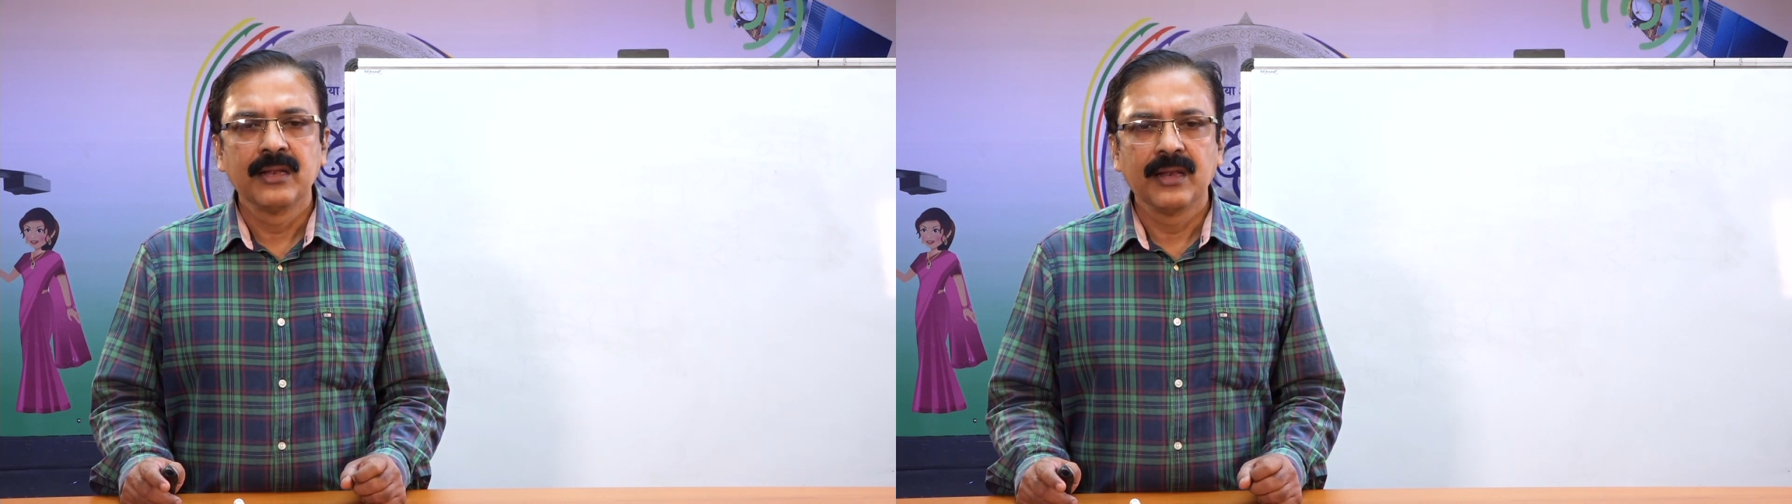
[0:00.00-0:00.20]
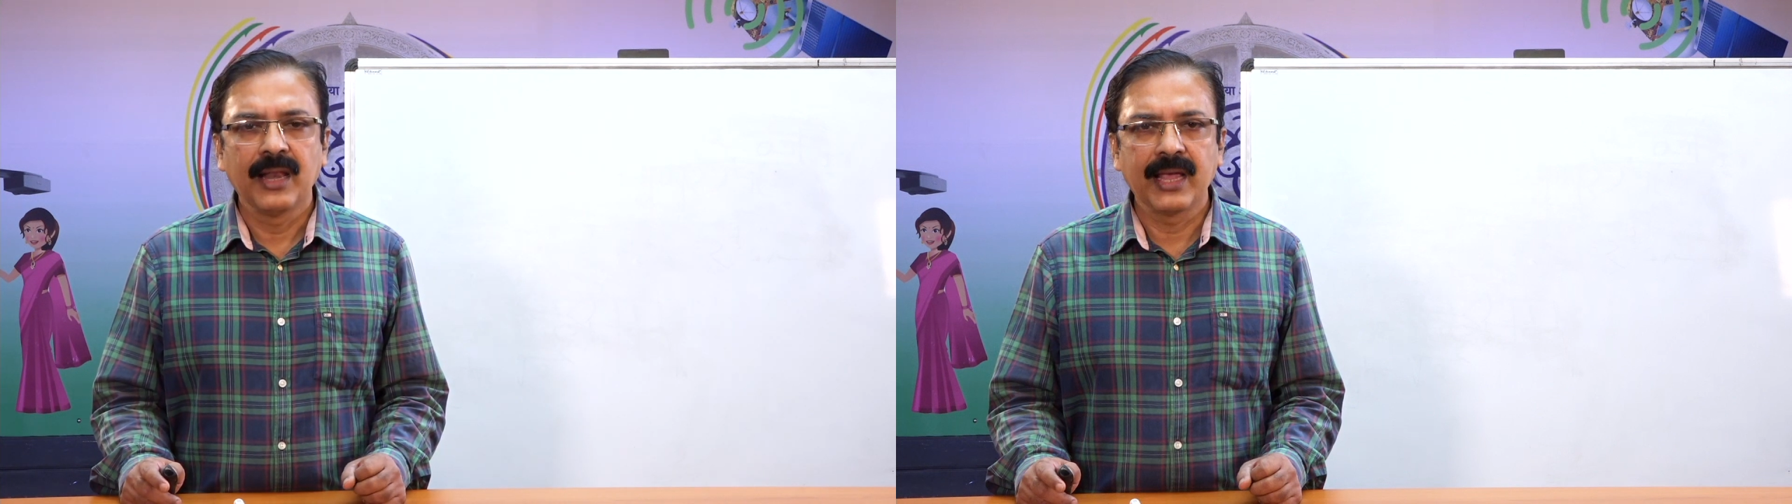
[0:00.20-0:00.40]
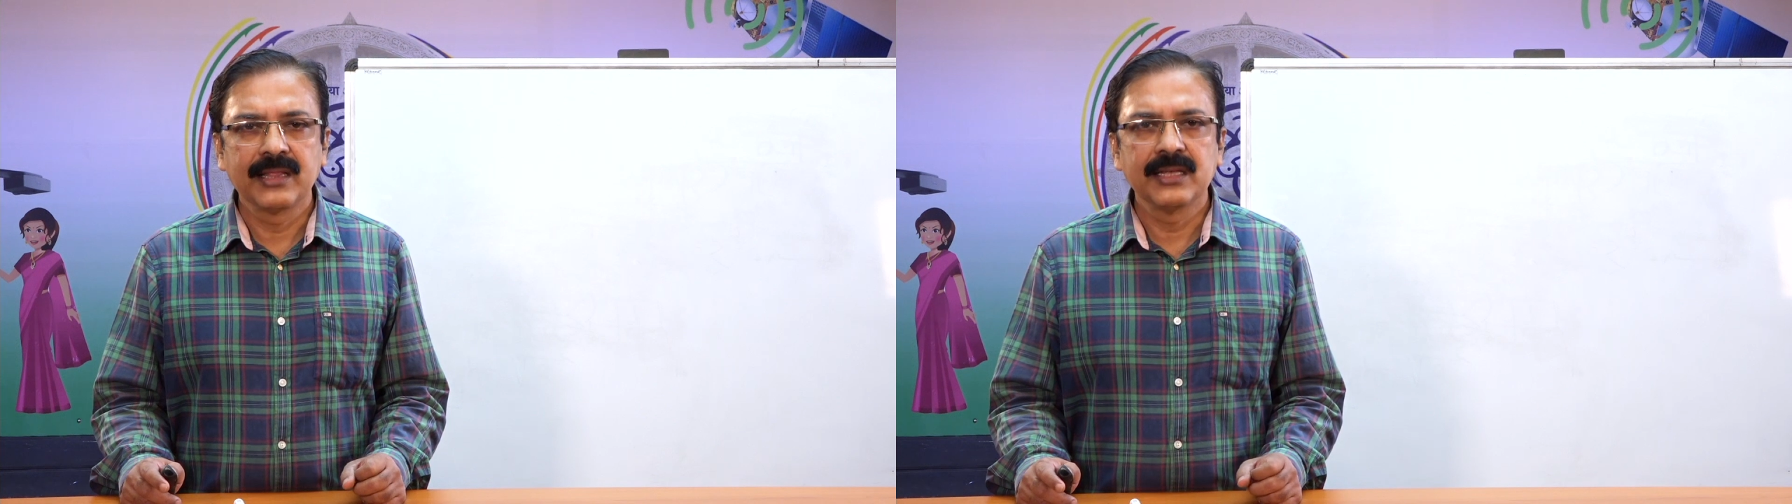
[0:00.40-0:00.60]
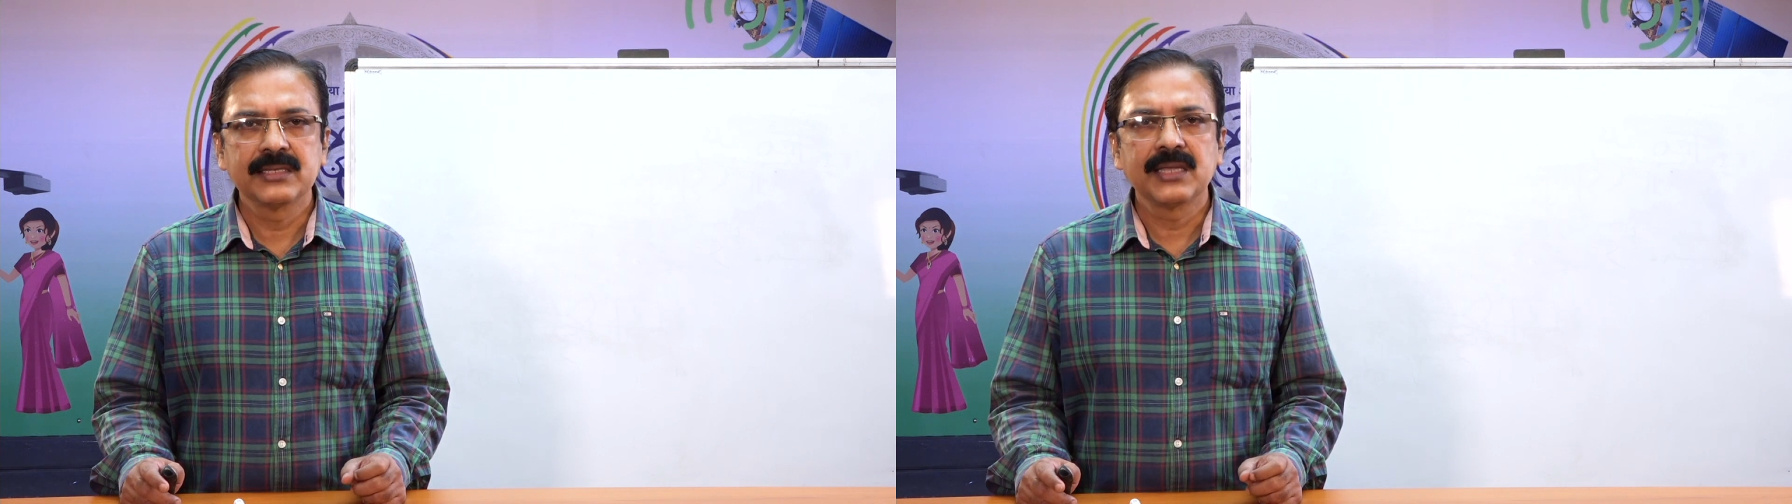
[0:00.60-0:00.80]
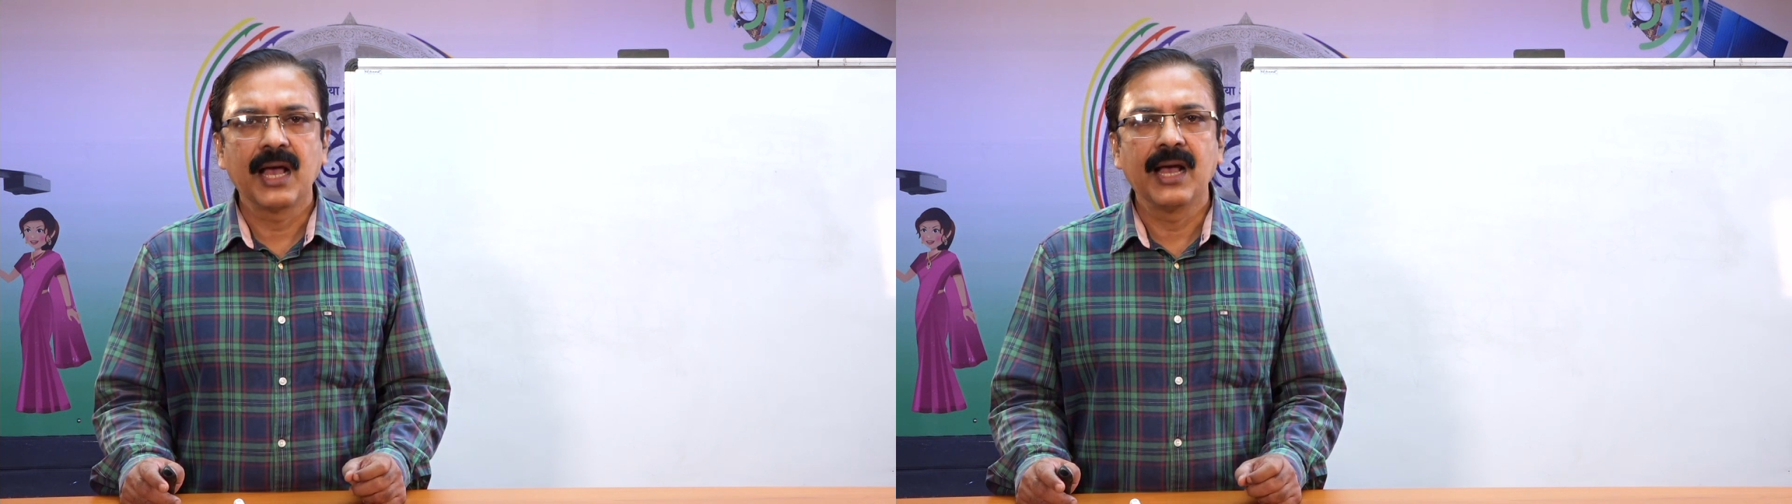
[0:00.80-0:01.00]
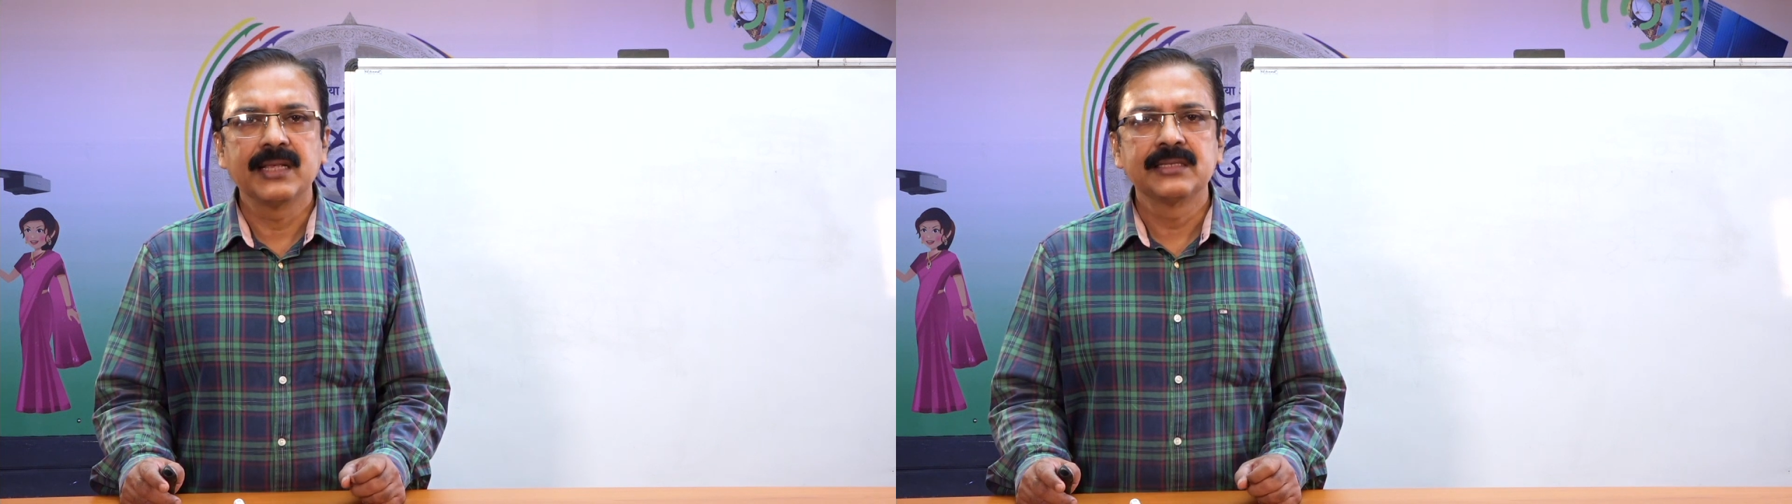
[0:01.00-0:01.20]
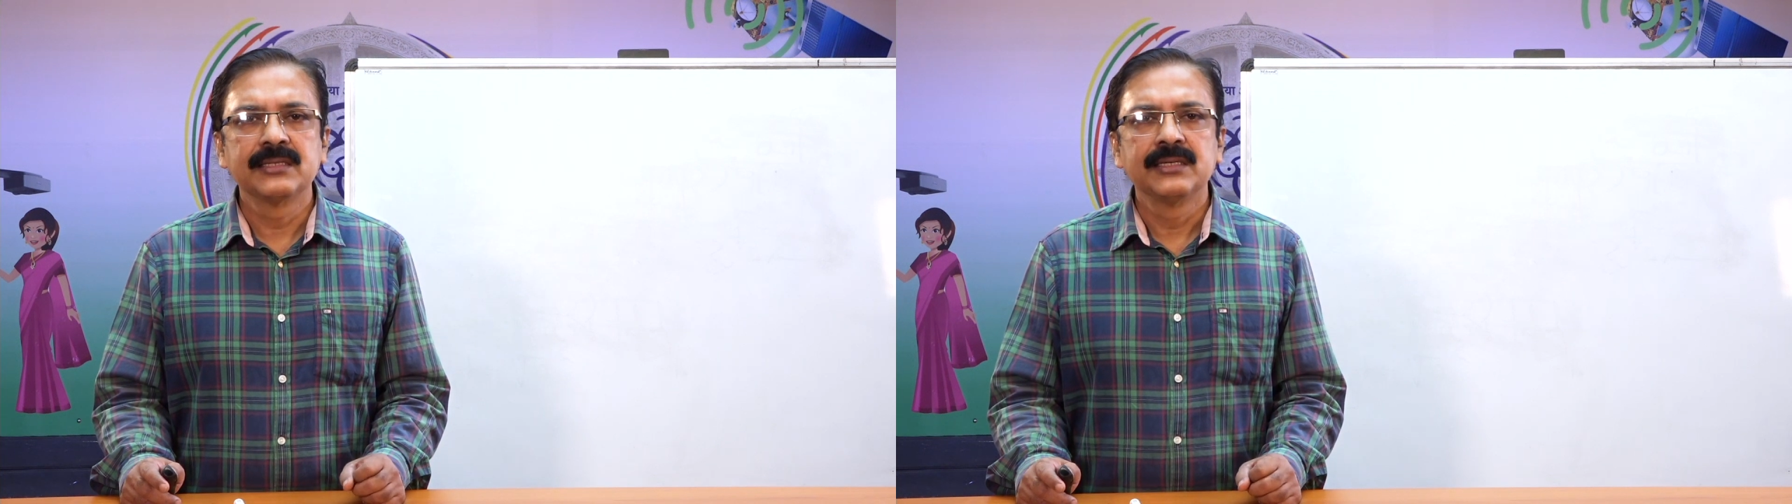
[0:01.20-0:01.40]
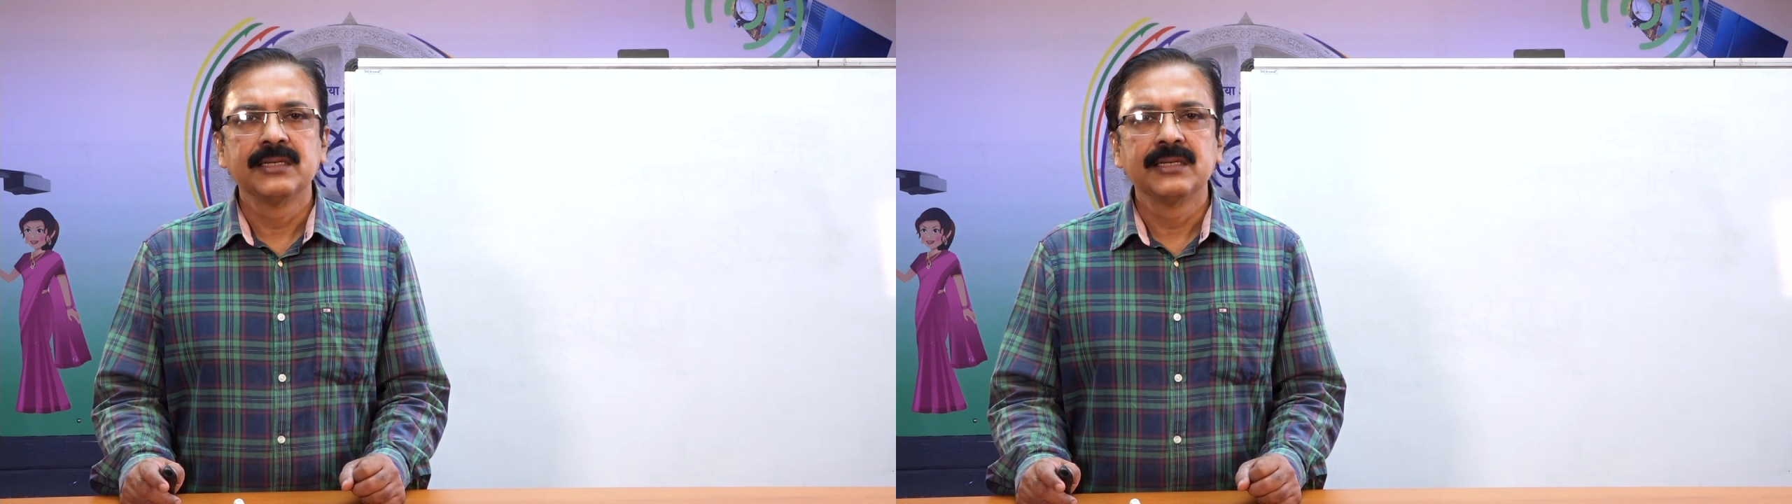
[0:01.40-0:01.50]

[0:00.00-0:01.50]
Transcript: like this as